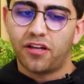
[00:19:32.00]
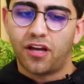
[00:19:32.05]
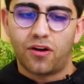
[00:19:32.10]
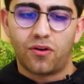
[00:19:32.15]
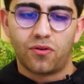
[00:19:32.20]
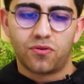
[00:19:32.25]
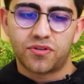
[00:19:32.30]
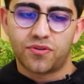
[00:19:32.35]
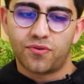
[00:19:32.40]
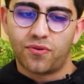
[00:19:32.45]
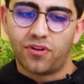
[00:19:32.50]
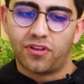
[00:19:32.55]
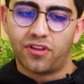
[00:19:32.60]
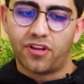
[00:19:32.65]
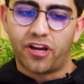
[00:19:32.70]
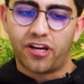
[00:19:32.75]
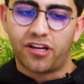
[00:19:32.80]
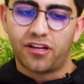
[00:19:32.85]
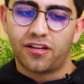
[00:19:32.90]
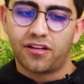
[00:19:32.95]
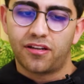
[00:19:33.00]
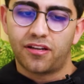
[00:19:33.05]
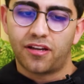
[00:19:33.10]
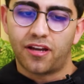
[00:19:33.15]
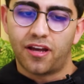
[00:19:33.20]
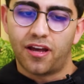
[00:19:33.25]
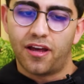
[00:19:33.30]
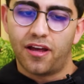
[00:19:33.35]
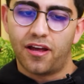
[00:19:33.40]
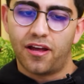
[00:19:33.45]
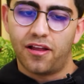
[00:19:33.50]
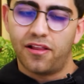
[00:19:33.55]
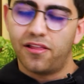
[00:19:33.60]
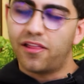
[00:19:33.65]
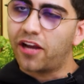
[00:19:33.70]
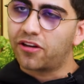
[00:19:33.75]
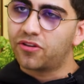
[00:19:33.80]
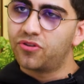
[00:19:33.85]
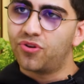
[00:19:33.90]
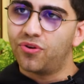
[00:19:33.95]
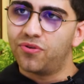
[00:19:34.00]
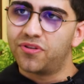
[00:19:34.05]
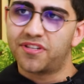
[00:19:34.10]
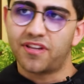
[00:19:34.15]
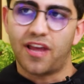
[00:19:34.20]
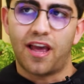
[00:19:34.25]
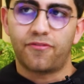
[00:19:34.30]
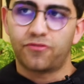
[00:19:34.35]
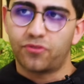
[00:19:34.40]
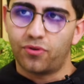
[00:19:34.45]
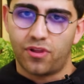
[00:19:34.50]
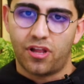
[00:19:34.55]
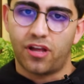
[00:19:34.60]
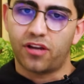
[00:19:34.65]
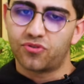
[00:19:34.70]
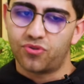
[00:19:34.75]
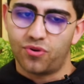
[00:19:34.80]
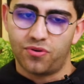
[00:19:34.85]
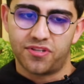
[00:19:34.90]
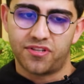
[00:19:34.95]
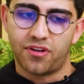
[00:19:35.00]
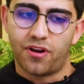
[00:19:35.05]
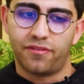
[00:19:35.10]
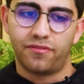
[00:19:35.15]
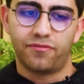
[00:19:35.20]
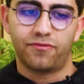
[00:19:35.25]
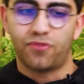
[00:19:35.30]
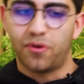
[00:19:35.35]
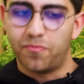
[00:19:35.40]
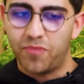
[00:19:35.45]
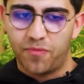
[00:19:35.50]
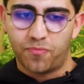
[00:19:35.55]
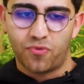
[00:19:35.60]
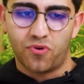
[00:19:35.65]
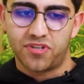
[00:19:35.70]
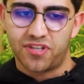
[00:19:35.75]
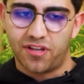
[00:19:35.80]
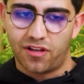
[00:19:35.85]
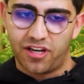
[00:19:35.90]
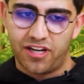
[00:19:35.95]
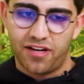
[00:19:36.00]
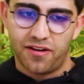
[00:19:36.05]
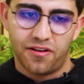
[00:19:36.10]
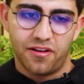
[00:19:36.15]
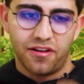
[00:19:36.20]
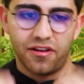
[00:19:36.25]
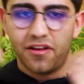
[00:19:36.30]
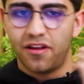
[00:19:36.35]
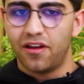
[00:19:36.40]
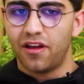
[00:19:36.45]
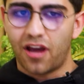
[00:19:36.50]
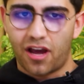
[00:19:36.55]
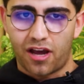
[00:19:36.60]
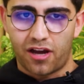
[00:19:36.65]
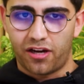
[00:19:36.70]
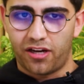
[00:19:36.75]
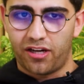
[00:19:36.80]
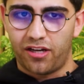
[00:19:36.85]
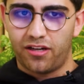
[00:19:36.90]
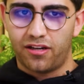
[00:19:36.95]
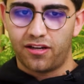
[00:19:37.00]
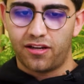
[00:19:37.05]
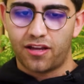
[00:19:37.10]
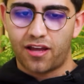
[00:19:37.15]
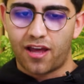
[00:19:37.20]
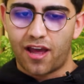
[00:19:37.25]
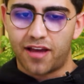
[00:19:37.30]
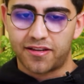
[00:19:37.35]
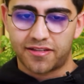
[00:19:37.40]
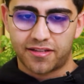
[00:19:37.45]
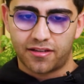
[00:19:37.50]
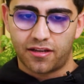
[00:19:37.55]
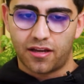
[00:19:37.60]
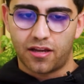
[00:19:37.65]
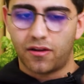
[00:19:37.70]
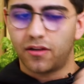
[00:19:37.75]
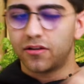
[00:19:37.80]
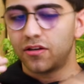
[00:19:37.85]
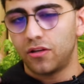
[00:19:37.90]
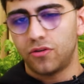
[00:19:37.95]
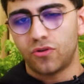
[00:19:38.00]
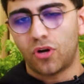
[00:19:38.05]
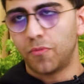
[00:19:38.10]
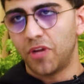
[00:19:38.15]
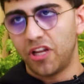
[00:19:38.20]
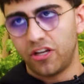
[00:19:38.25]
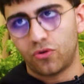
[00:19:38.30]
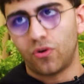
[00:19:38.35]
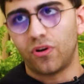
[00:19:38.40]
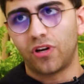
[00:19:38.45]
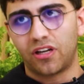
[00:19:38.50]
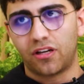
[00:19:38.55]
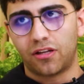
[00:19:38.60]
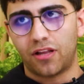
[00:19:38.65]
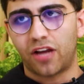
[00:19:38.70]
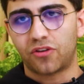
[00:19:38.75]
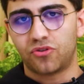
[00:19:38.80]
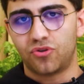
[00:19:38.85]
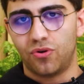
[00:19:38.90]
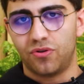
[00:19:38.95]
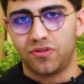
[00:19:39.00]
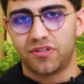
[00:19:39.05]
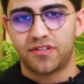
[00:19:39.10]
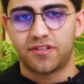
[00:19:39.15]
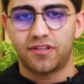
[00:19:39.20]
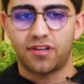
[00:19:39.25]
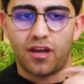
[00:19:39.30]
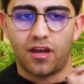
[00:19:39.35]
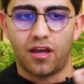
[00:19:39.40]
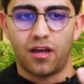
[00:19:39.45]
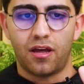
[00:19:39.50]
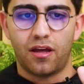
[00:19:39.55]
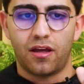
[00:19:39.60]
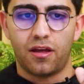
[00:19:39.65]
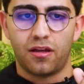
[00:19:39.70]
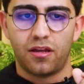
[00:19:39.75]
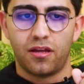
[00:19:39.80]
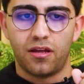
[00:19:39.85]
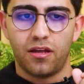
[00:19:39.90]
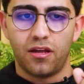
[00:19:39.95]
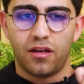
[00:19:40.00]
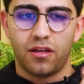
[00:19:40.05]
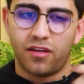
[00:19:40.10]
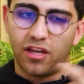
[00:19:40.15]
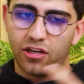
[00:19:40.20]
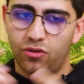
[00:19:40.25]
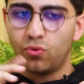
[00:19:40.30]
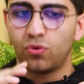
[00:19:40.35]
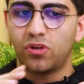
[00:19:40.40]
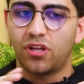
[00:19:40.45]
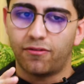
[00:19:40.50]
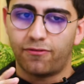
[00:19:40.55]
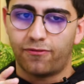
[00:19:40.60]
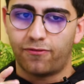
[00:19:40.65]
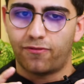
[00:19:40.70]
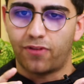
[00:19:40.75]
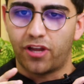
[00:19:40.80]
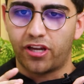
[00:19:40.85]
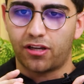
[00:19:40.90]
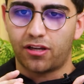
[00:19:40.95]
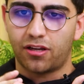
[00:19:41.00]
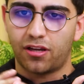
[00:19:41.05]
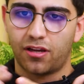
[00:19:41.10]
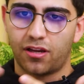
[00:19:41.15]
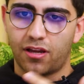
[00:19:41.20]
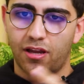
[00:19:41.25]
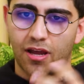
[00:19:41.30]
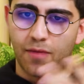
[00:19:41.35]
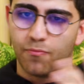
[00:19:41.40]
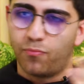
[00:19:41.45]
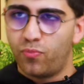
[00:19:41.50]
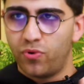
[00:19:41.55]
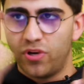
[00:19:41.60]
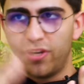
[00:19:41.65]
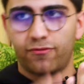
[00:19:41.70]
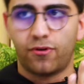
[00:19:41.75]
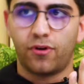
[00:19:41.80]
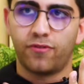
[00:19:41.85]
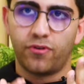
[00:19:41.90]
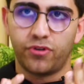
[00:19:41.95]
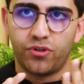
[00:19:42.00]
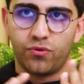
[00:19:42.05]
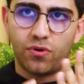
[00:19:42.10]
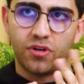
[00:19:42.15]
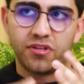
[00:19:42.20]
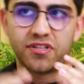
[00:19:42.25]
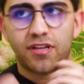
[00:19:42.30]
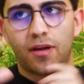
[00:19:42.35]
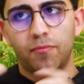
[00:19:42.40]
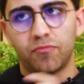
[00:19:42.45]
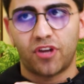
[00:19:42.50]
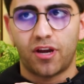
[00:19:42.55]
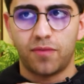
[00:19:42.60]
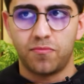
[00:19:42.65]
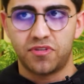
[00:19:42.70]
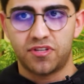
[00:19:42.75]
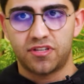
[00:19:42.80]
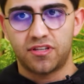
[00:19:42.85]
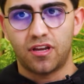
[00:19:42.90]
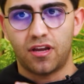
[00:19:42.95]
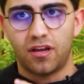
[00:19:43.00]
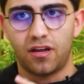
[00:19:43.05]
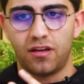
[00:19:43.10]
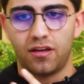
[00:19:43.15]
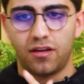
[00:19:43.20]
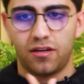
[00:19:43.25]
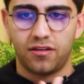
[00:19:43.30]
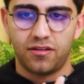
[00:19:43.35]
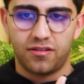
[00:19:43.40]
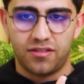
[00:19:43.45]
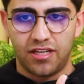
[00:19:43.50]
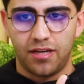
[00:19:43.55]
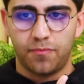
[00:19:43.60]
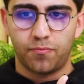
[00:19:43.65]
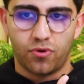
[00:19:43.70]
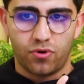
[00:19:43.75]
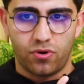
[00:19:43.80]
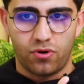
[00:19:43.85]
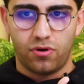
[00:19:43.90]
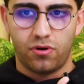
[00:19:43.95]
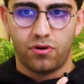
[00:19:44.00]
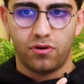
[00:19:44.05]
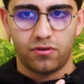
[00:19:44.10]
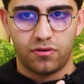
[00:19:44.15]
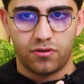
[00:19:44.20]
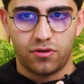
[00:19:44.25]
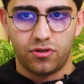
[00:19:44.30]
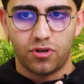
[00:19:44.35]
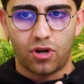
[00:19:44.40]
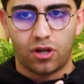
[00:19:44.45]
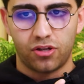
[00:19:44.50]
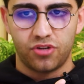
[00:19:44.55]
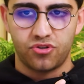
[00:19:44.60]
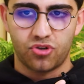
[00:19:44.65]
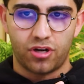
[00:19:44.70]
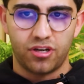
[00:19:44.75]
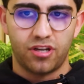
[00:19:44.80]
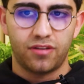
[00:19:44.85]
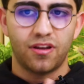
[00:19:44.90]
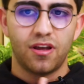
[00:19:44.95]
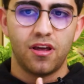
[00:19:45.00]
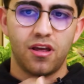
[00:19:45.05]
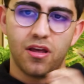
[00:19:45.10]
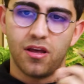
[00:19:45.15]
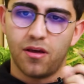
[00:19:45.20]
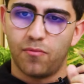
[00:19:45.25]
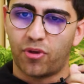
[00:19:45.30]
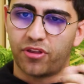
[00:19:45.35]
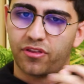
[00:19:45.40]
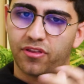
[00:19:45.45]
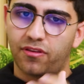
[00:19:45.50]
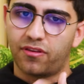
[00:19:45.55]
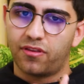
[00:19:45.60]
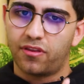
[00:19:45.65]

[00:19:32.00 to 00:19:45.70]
Also in like lectures, after the lecture is done, for me personally, I ask, normally during lectures, they do give like a brief overview and sometimes deeper knowledge on it, but